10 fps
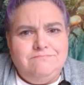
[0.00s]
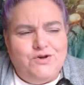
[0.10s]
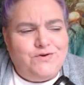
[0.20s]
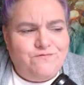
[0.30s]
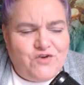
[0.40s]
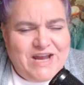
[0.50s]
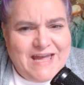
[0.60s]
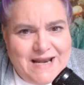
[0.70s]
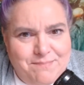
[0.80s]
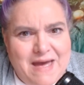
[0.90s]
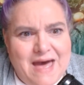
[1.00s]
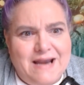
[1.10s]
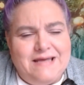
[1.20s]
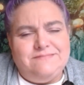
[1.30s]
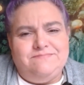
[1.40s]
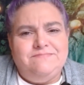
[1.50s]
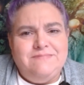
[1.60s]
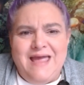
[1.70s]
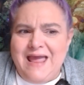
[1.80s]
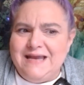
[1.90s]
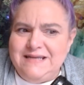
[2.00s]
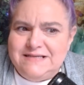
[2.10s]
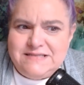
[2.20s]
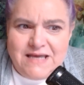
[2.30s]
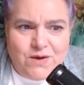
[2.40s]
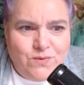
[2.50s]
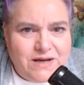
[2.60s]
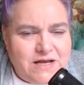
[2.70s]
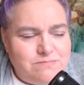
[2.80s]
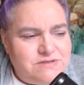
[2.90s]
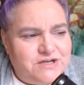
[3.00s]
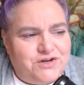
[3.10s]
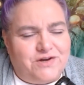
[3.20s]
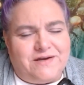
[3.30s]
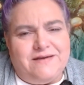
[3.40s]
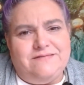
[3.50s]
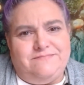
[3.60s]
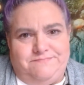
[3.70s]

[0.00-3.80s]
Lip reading: You can forget about it. Handy as hell when it comes to cooking.